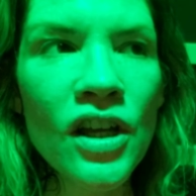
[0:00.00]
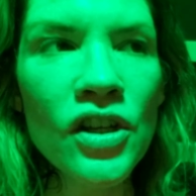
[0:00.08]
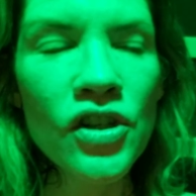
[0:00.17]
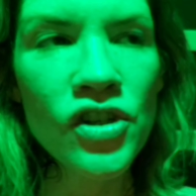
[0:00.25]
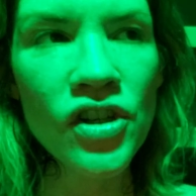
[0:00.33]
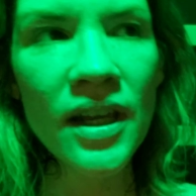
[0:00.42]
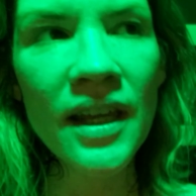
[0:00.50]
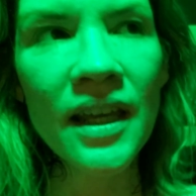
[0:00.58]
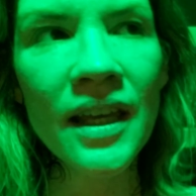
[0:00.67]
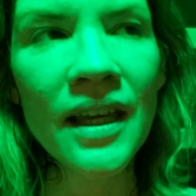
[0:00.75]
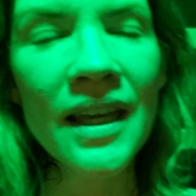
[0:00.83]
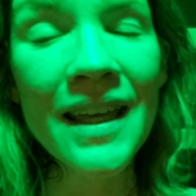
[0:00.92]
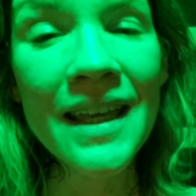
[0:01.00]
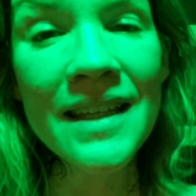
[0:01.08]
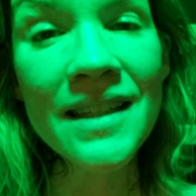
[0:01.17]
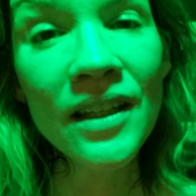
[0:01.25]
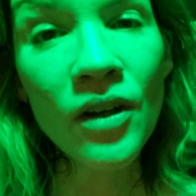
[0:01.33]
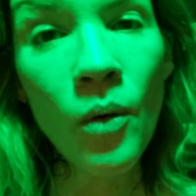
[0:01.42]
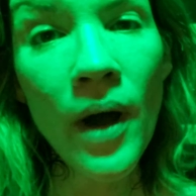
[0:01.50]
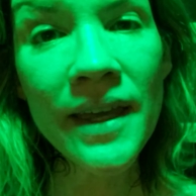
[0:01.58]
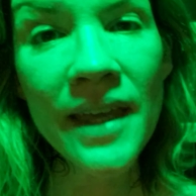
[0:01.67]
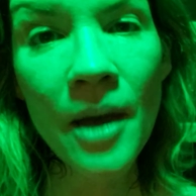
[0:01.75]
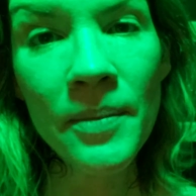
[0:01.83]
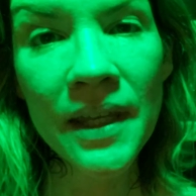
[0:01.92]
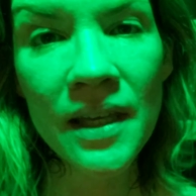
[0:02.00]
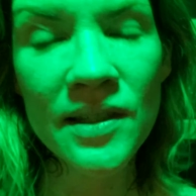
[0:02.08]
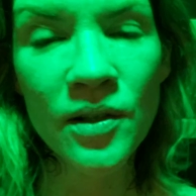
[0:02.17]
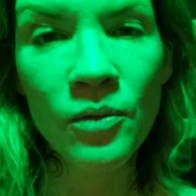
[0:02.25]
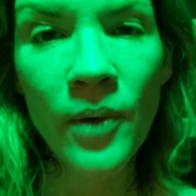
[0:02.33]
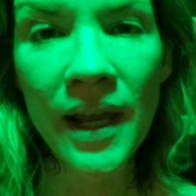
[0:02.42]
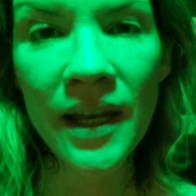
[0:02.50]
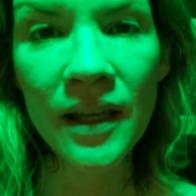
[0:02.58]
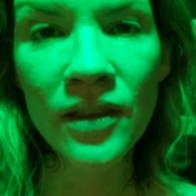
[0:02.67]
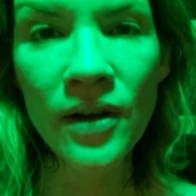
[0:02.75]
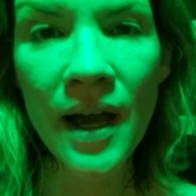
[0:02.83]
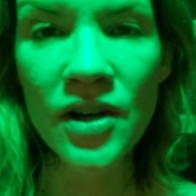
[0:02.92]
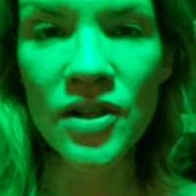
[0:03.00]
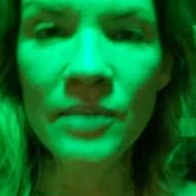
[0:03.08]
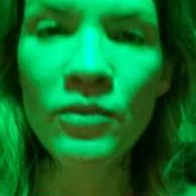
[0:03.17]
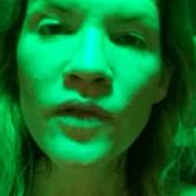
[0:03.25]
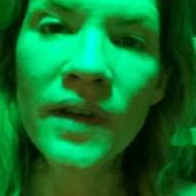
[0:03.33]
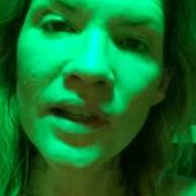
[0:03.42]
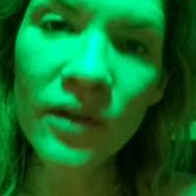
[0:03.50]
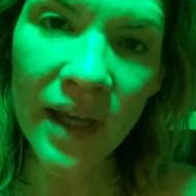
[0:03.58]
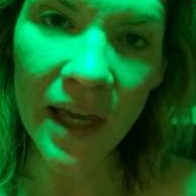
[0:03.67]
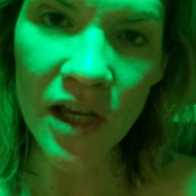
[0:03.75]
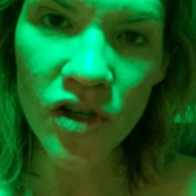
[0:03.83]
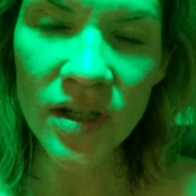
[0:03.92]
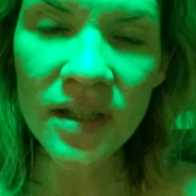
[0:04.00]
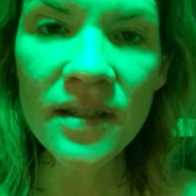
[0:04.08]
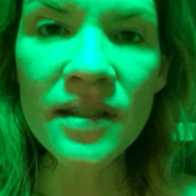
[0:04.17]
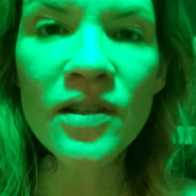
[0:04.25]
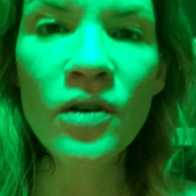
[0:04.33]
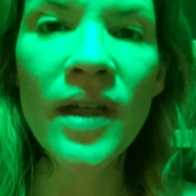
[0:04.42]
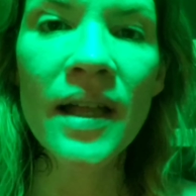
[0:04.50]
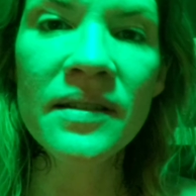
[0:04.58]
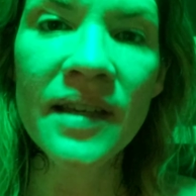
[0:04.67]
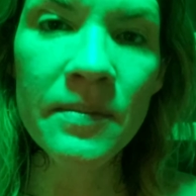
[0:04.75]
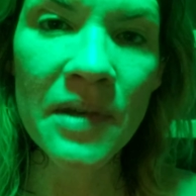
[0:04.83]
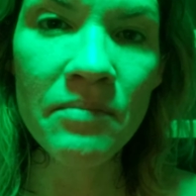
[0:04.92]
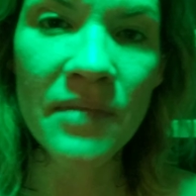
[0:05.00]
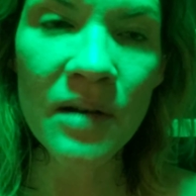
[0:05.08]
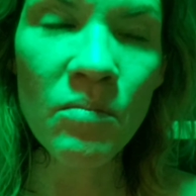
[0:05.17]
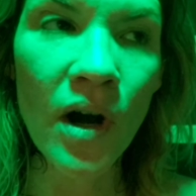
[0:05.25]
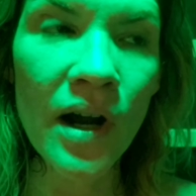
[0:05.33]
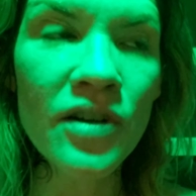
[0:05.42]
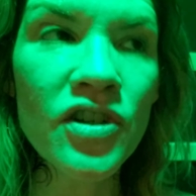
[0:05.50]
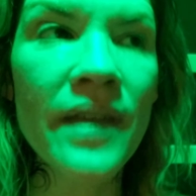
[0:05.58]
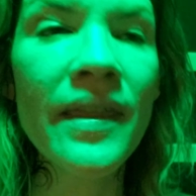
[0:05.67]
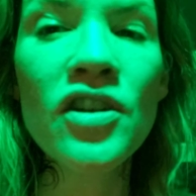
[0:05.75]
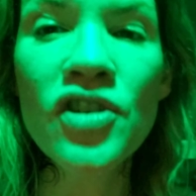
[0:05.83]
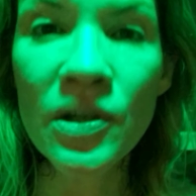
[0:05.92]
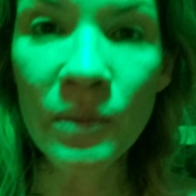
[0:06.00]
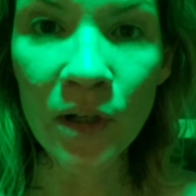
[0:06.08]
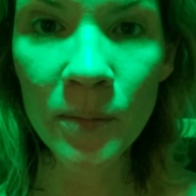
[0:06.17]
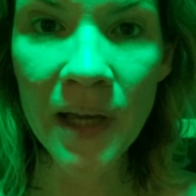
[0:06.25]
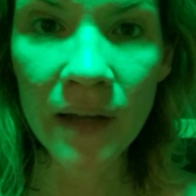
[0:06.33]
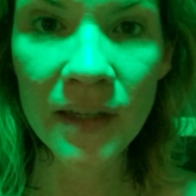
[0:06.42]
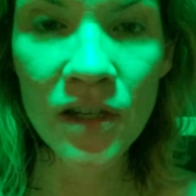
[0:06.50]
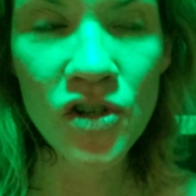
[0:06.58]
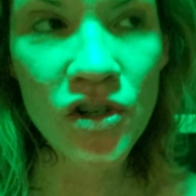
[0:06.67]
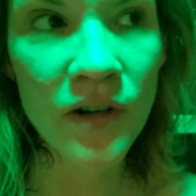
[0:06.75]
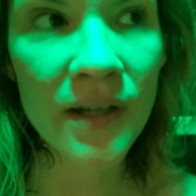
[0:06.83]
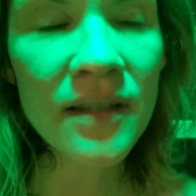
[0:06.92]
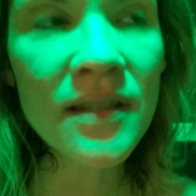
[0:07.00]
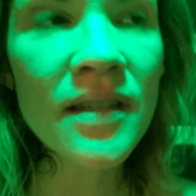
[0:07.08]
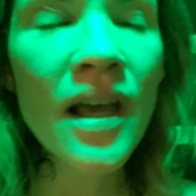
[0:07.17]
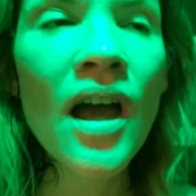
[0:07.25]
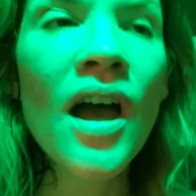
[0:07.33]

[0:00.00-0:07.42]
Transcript: she isn't quite yet because they're waiting. They're actually moving locations, so that's going to be mid-March, and then she will be on the insurance.